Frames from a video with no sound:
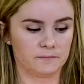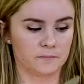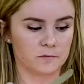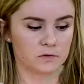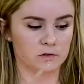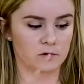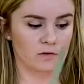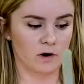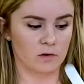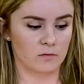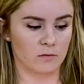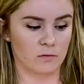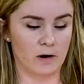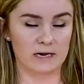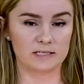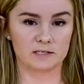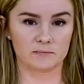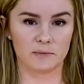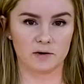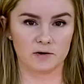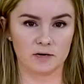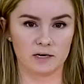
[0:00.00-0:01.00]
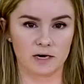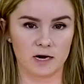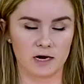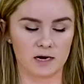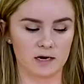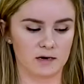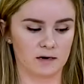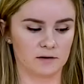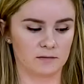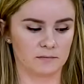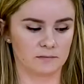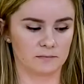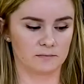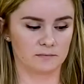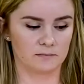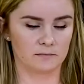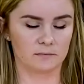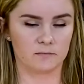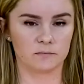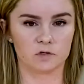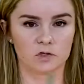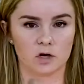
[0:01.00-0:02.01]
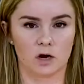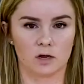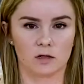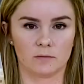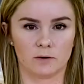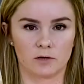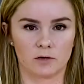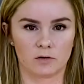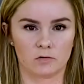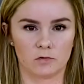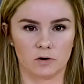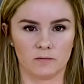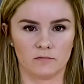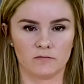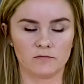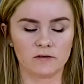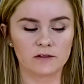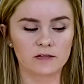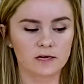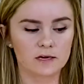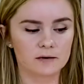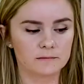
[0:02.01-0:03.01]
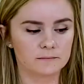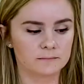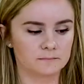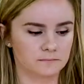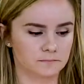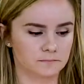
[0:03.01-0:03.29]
So I've got raspberry cake, chocolate buttercream filling,